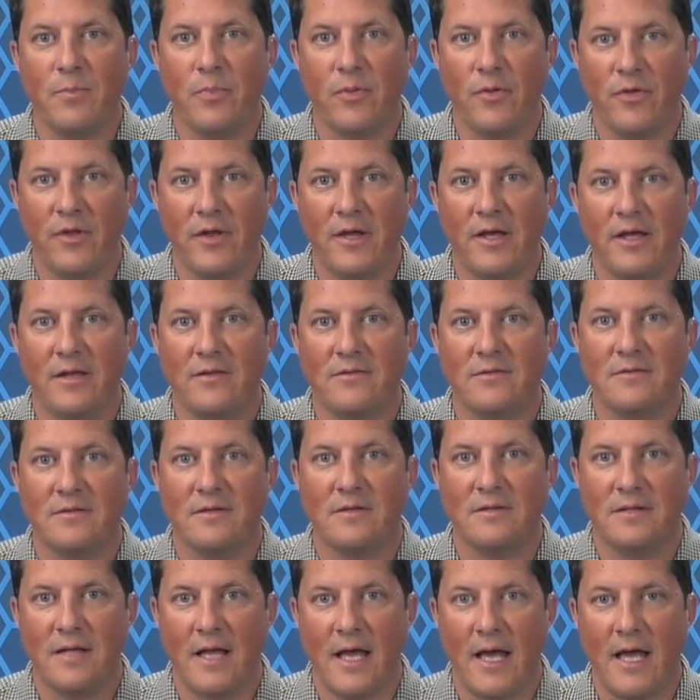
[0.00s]
pleased
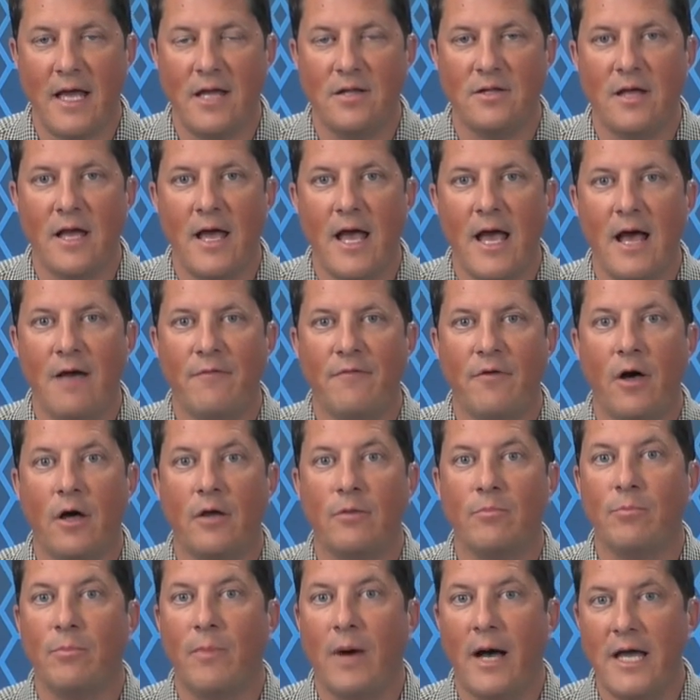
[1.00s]
today to have
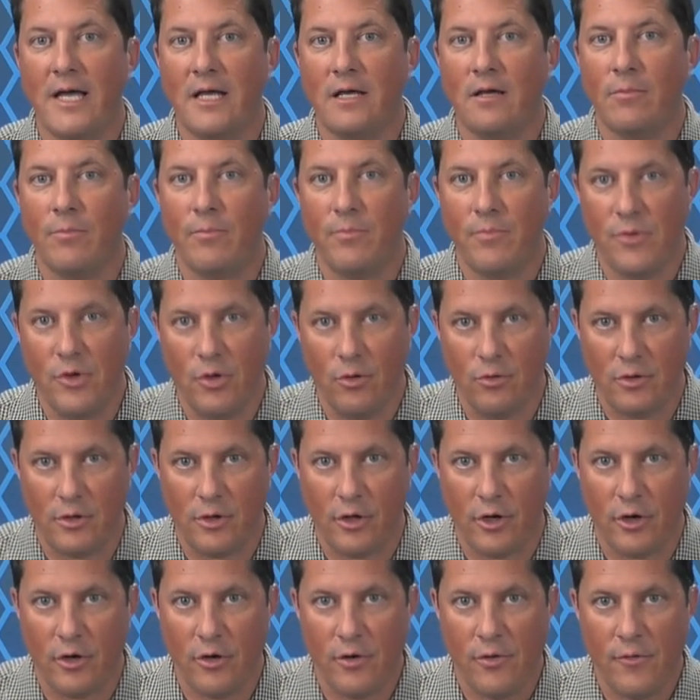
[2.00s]
on Mike
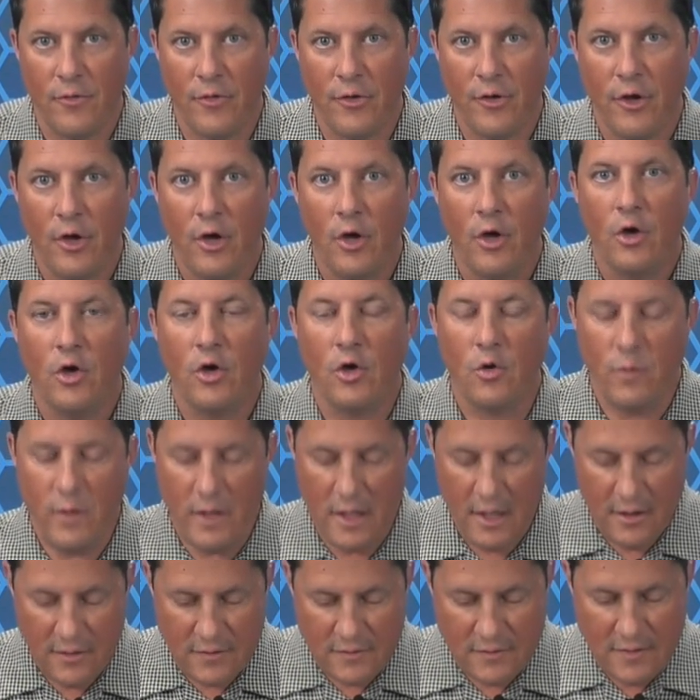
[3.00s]
Mueller, who
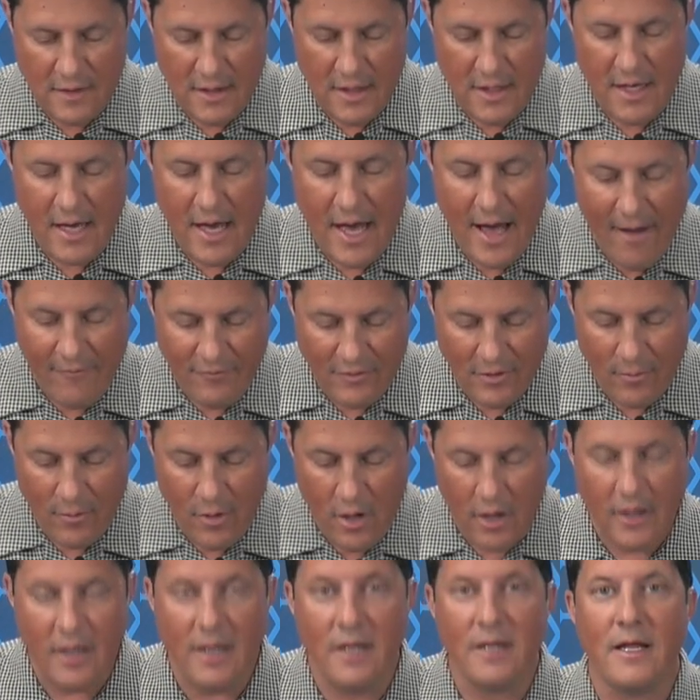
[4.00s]
is the
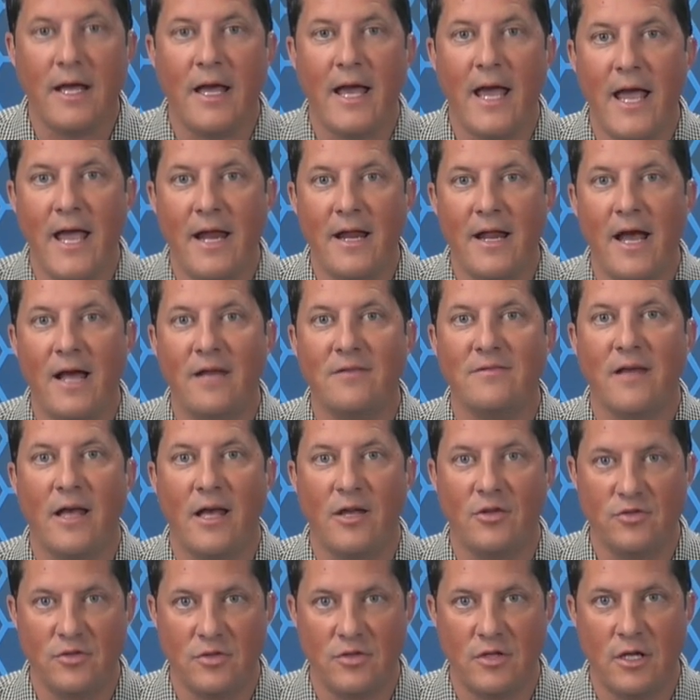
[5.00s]
aftermarket A D A S
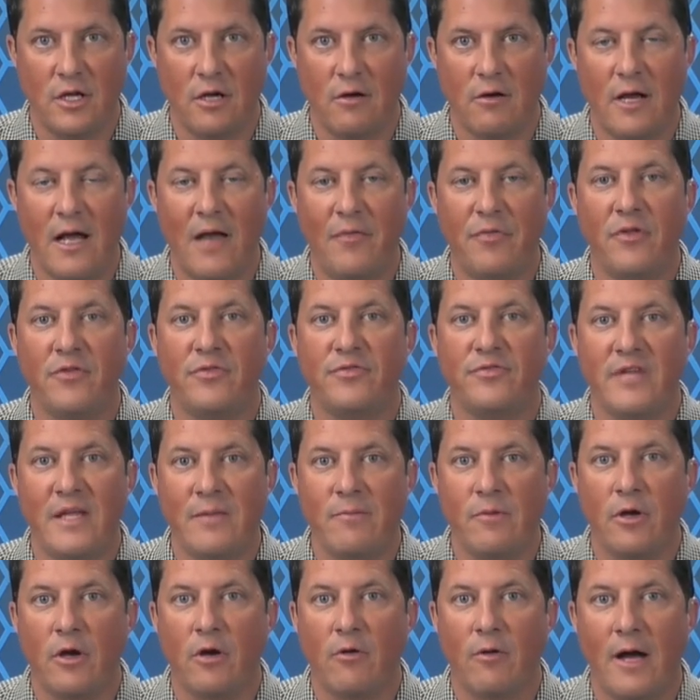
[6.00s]
engineer at the
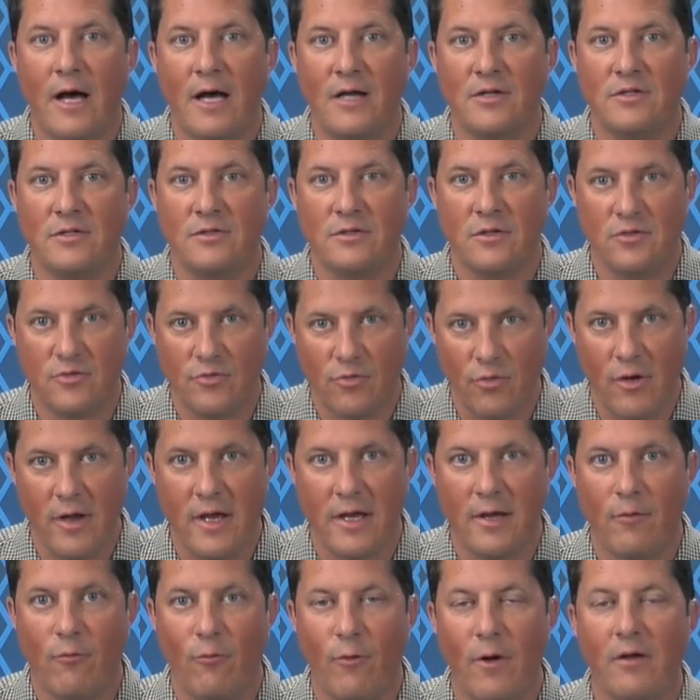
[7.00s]
SEMA garage in
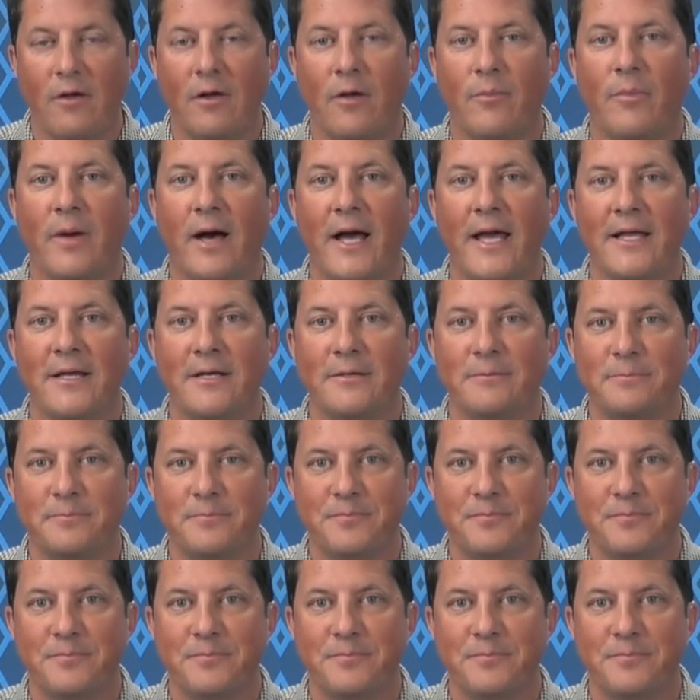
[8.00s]
Detroit. Welcome, Mike.